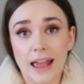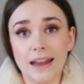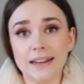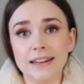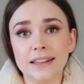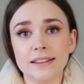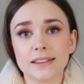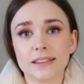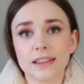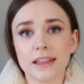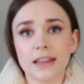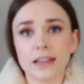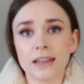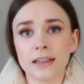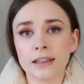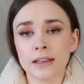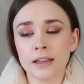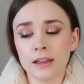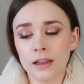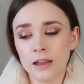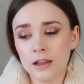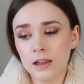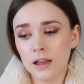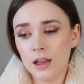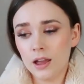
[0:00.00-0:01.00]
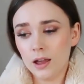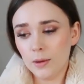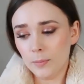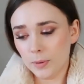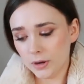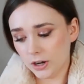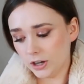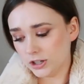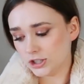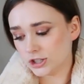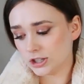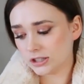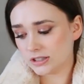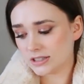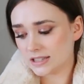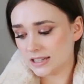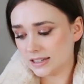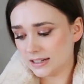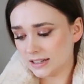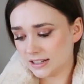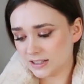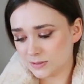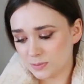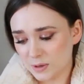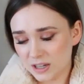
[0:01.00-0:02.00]
anything, but I just
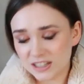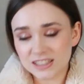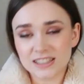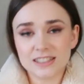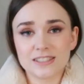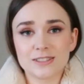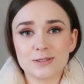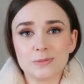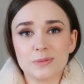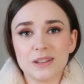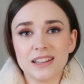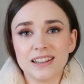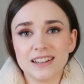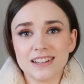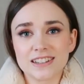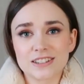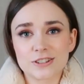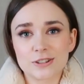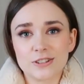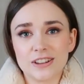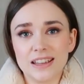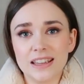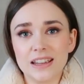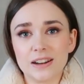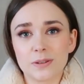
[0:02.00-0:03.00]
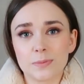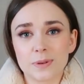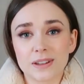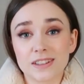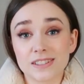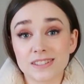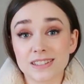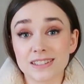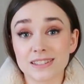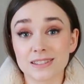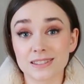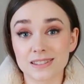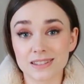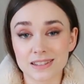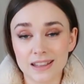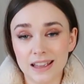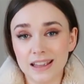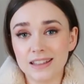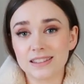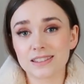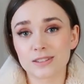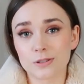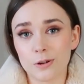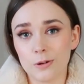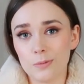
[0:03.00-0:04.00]
didn't expect it to be an issue here because
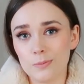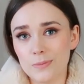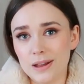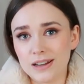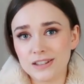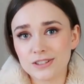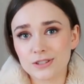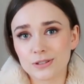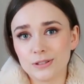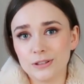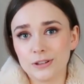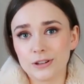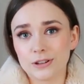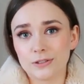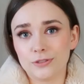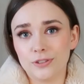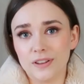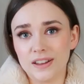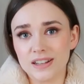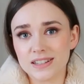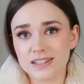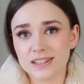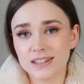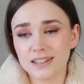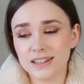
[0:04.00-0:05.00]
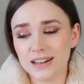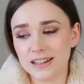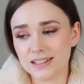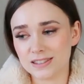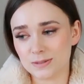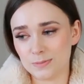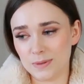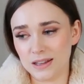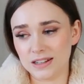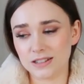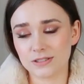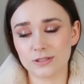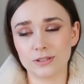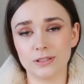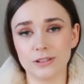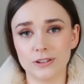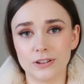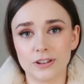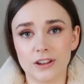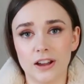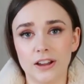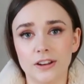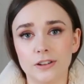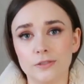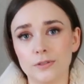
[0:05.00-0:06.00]
it's not meant to look fitted, it's meant to
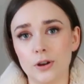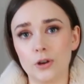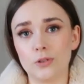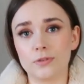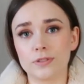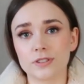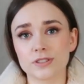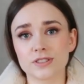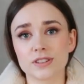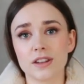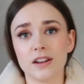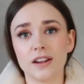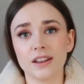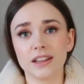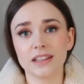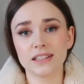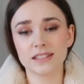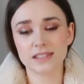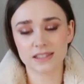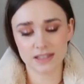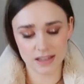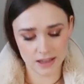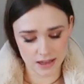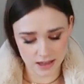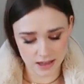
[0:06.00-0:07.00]
look kind of oversized.